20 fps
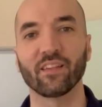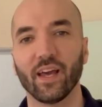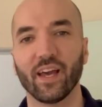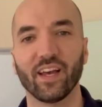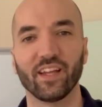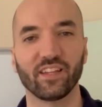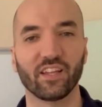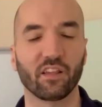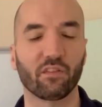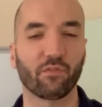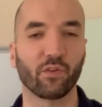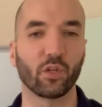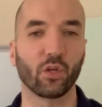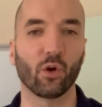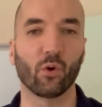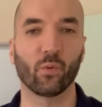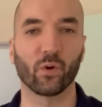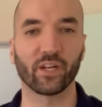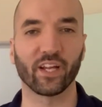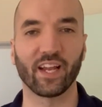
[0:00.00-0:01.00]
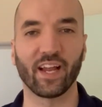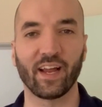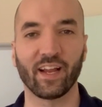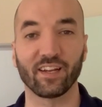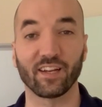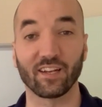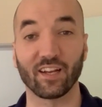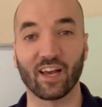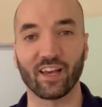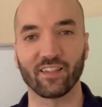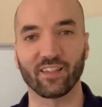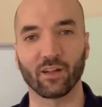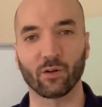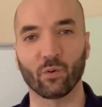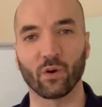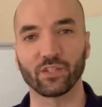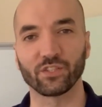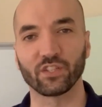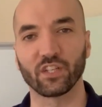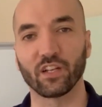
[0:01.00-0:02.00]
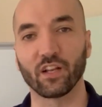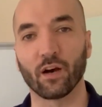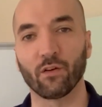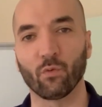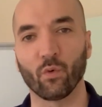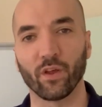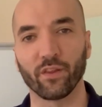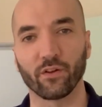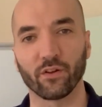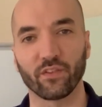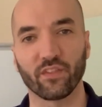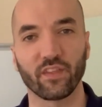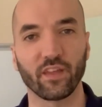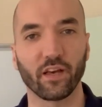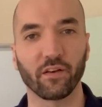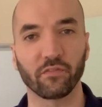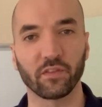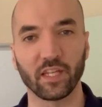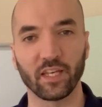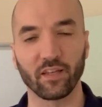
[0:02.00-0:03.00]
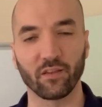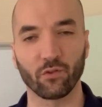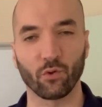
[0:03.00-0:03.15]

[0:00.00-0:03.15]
In this video, we're going to analyze the question of whether CFDs